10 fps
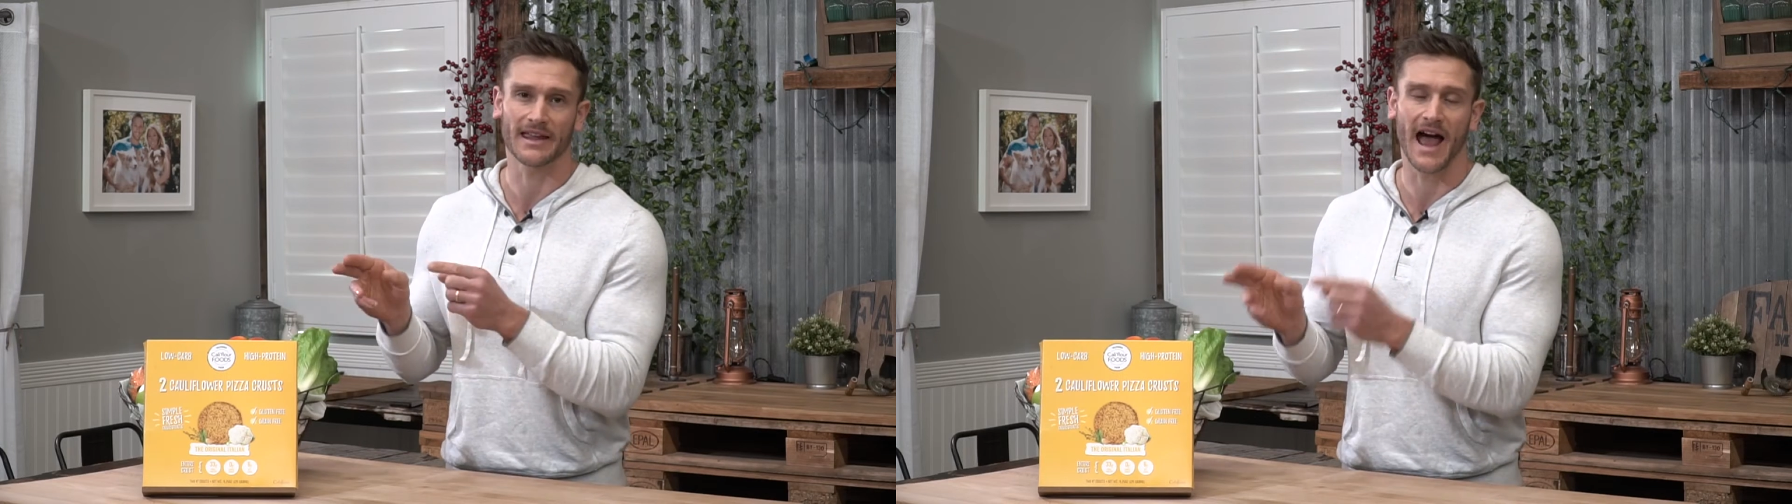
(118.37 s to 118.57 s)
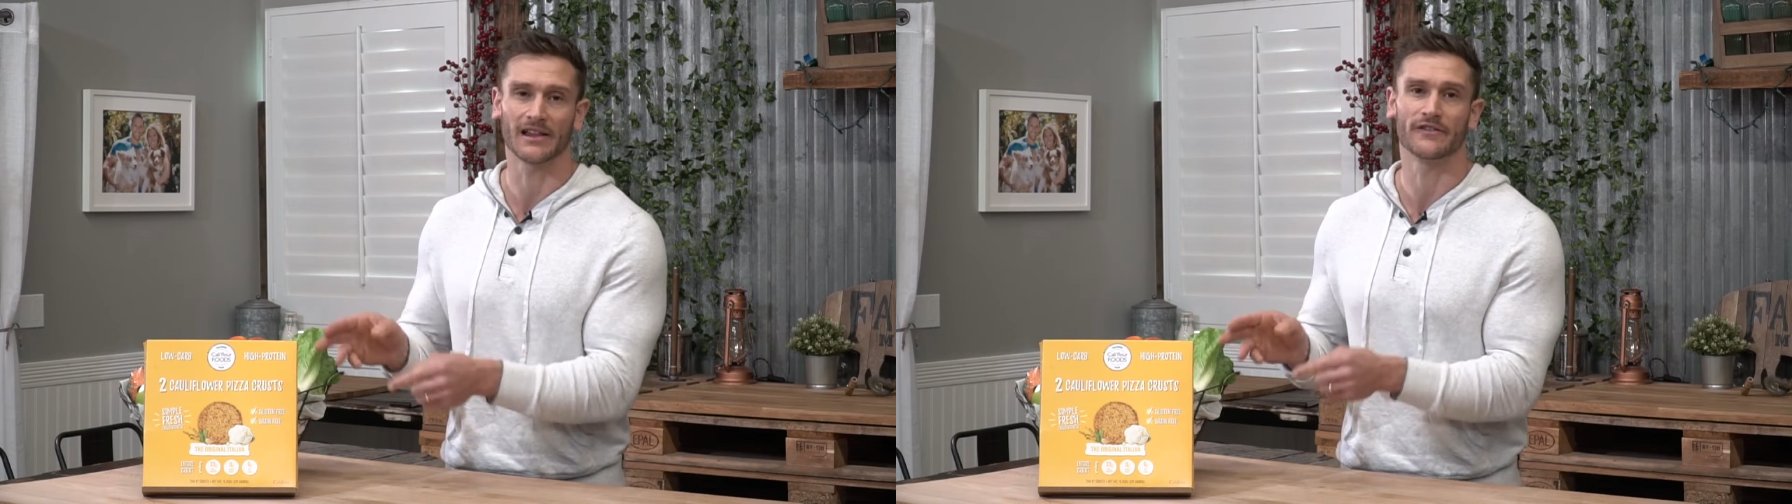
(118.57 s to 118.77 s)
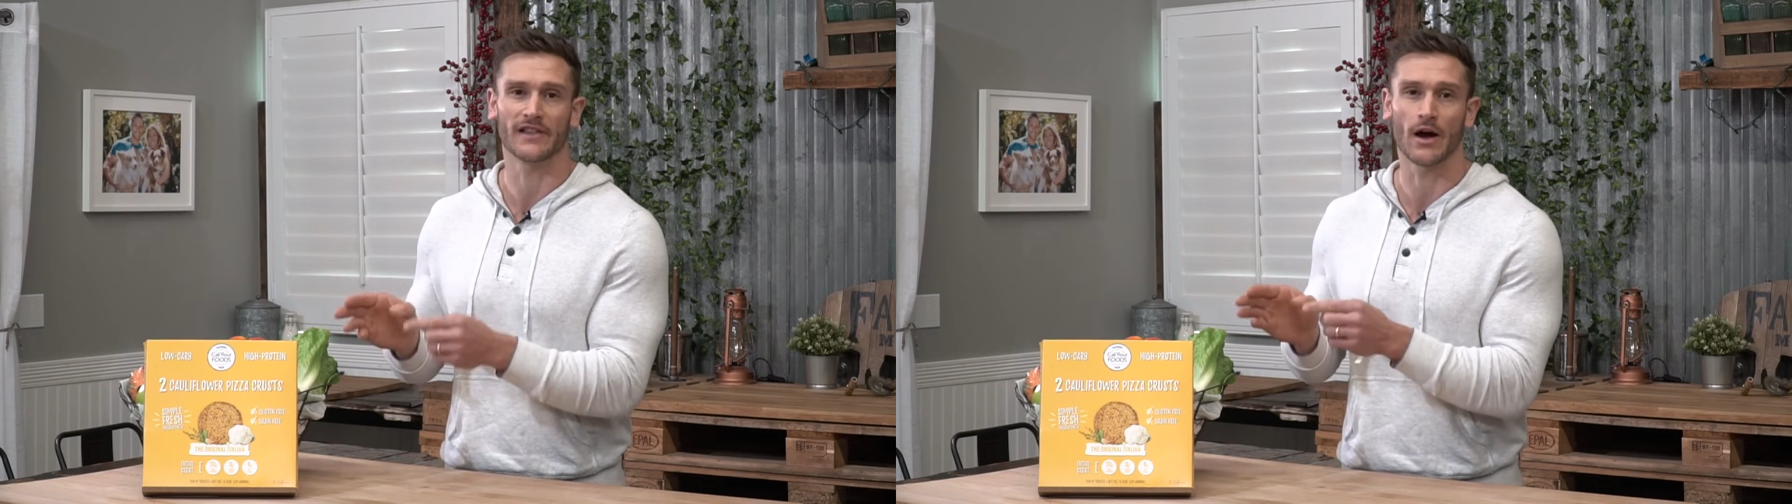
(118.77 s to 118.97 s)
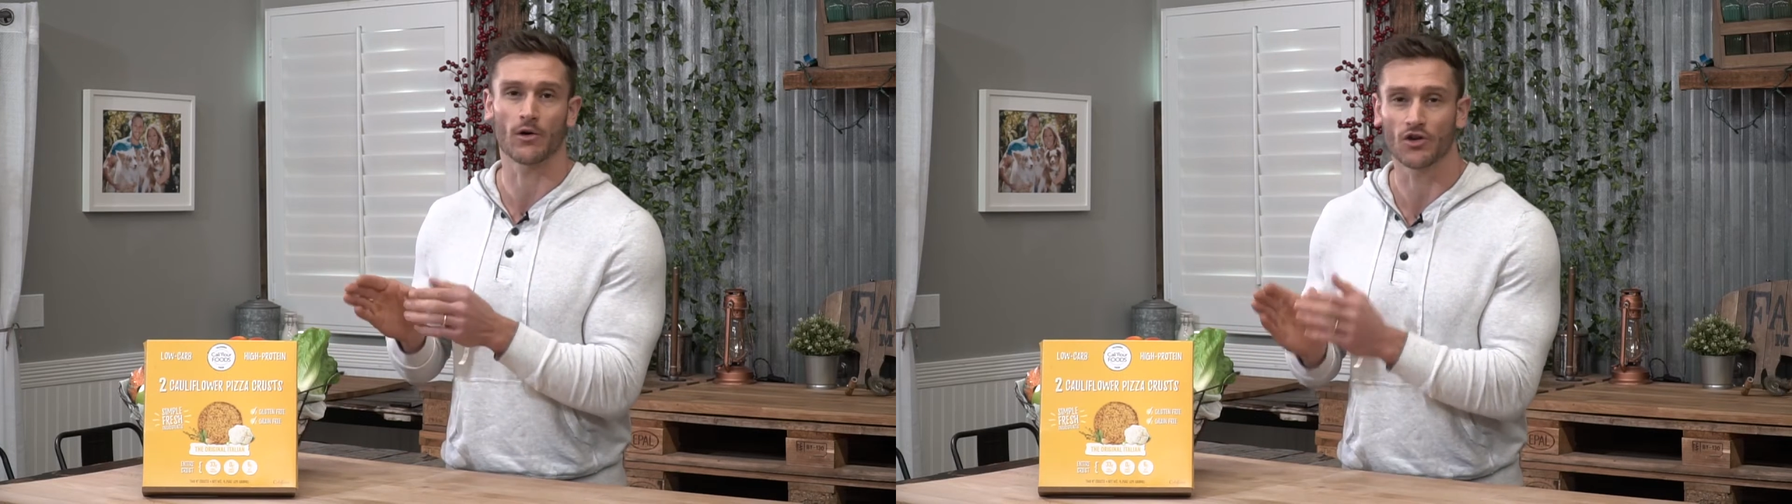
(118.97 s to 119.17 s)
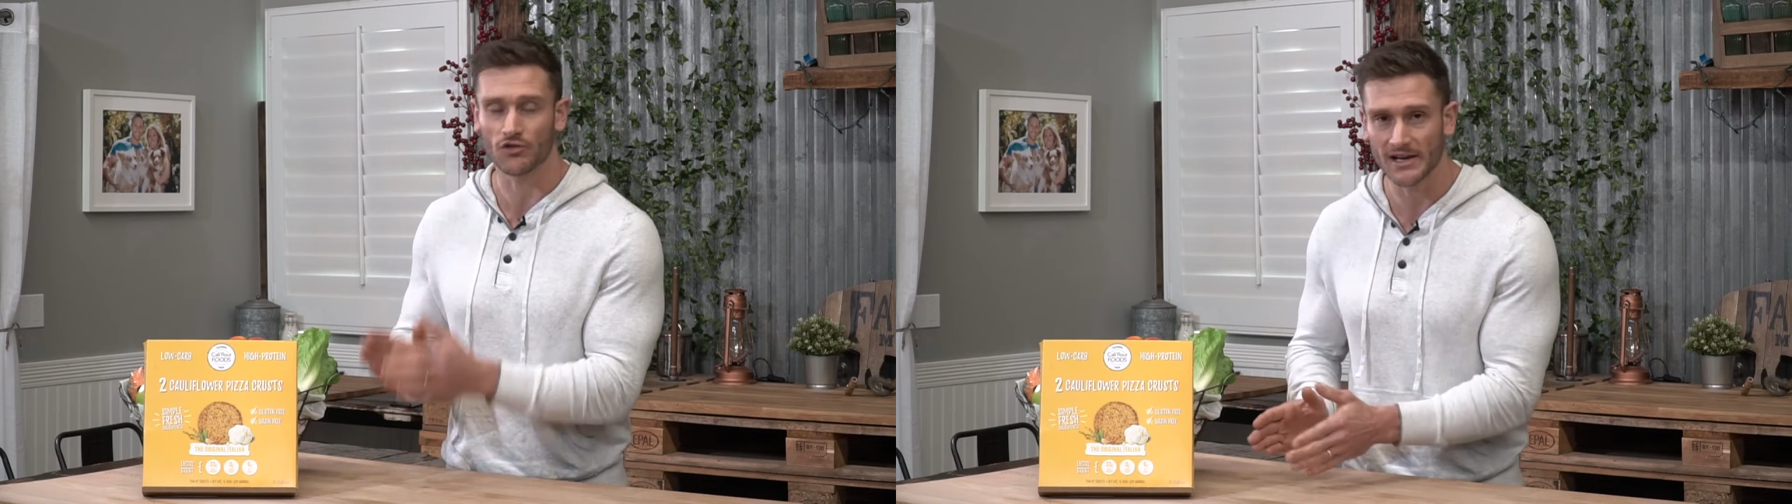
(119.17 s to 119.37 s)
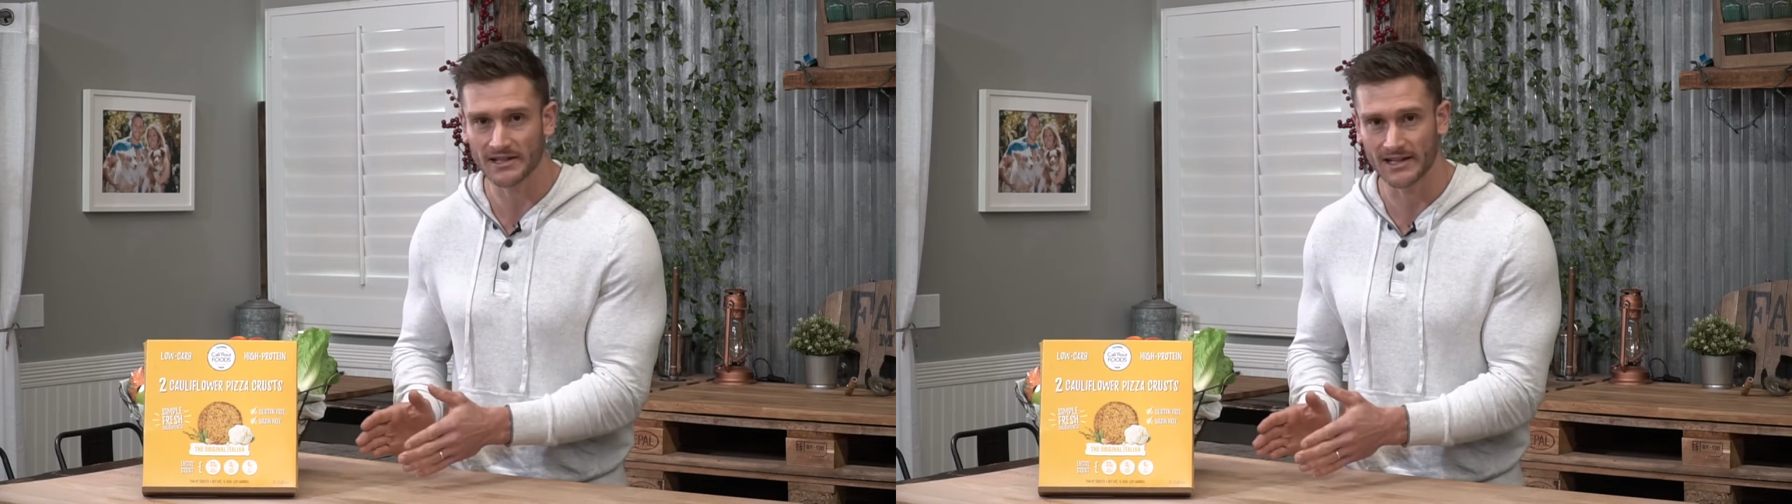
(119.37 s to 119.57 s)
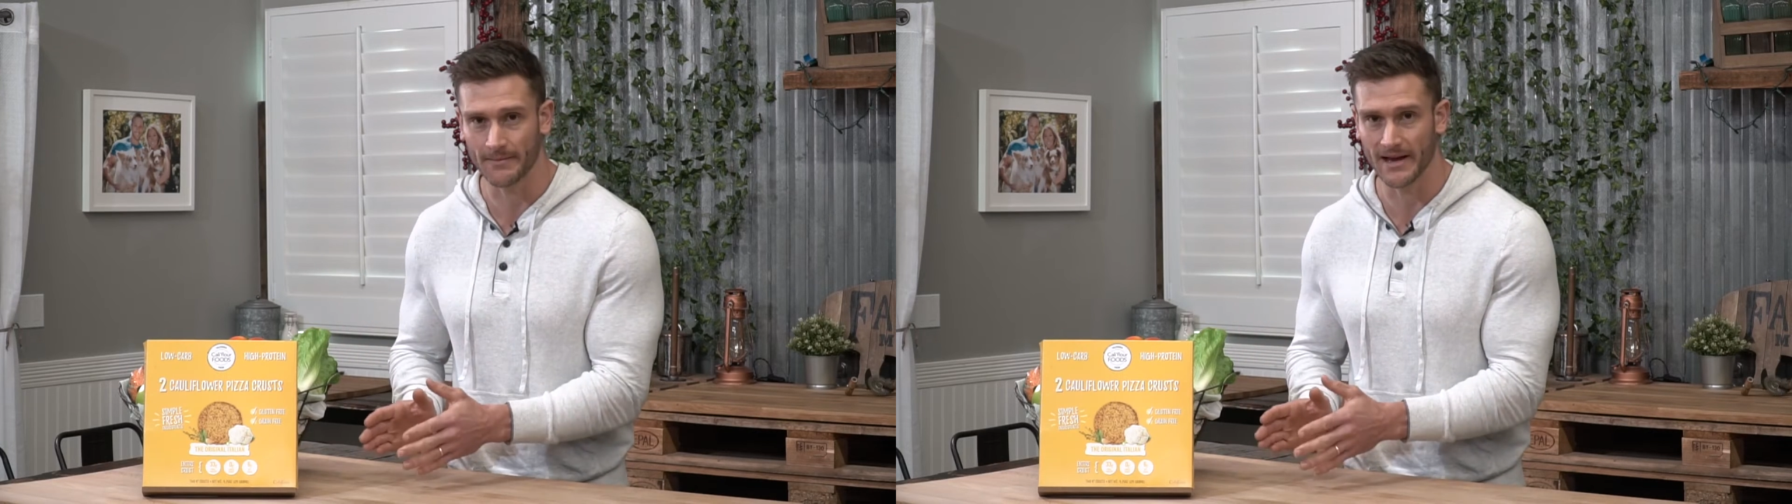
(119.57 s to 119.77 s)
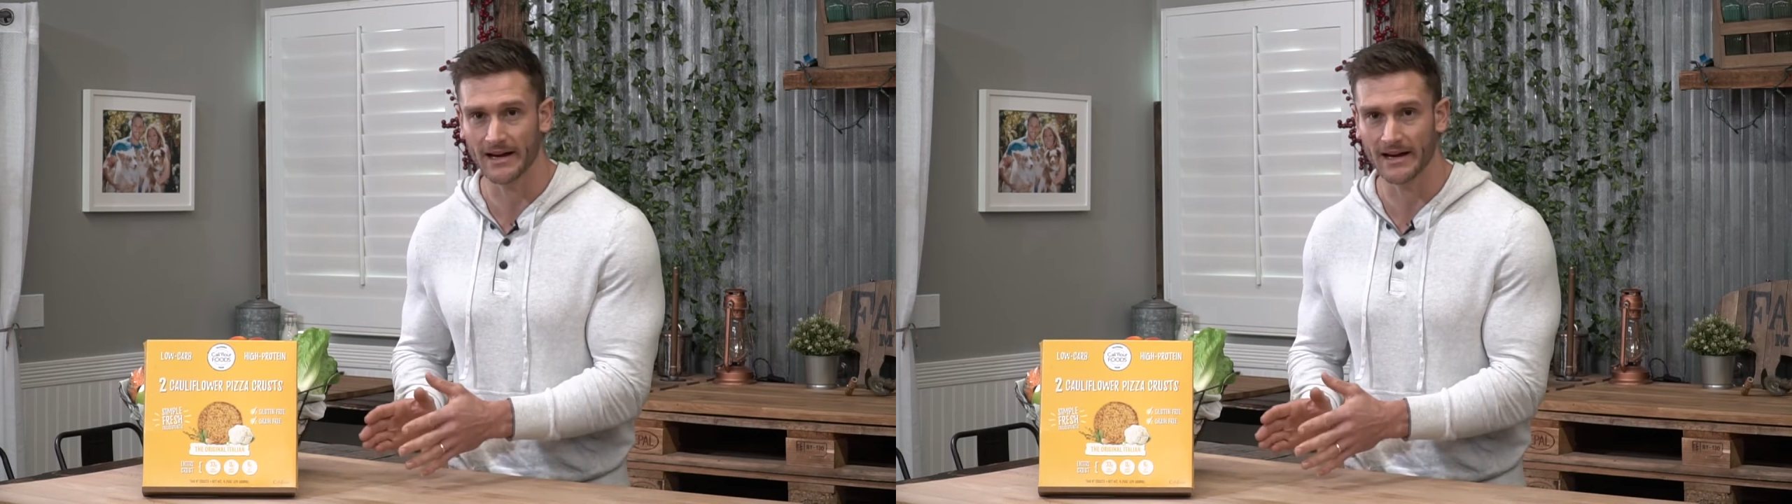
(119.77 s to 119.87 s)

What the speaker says: cauliflower crusts come in.